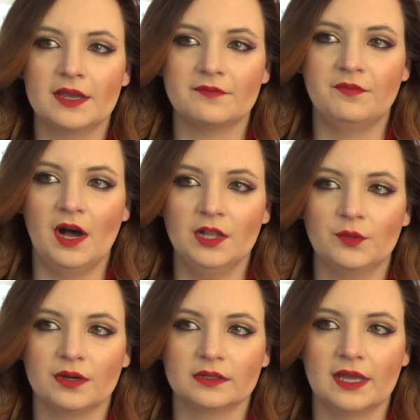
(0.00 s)
like,
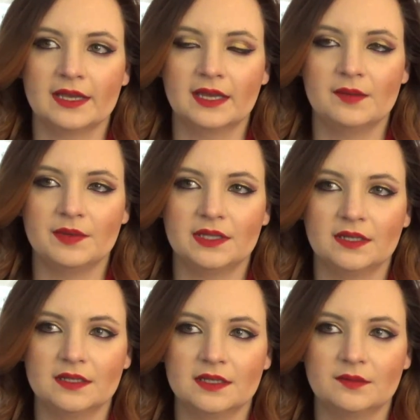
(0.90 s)
follow her, like, I mean...
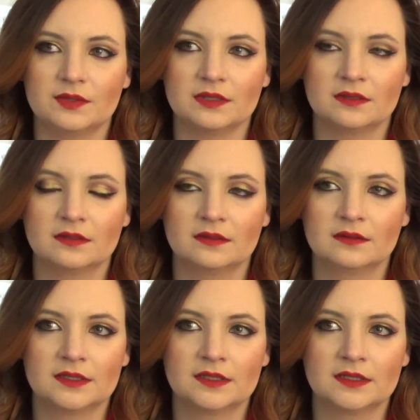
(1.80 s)

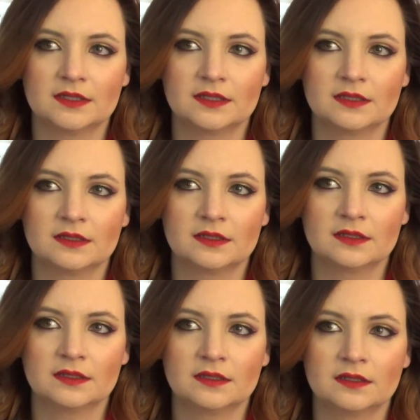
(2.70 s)
Stalking
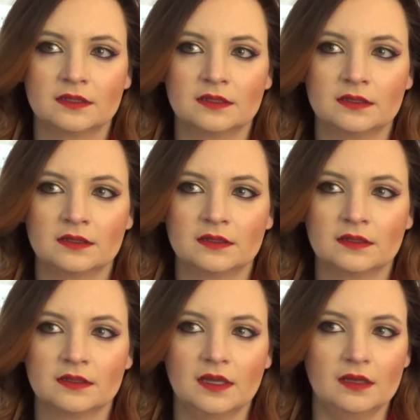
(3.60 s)
Rosa Parks.
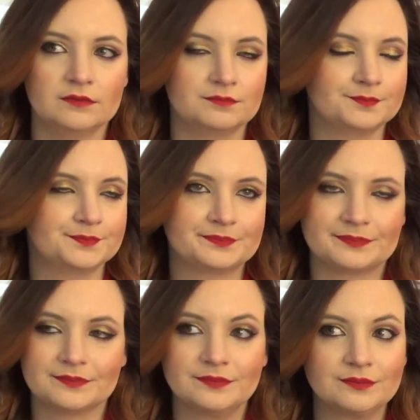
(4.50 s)
Ah! Don't
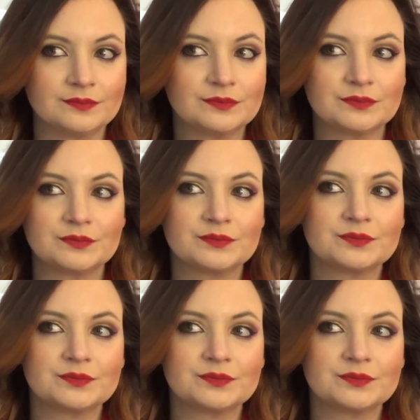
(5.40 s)
know about this.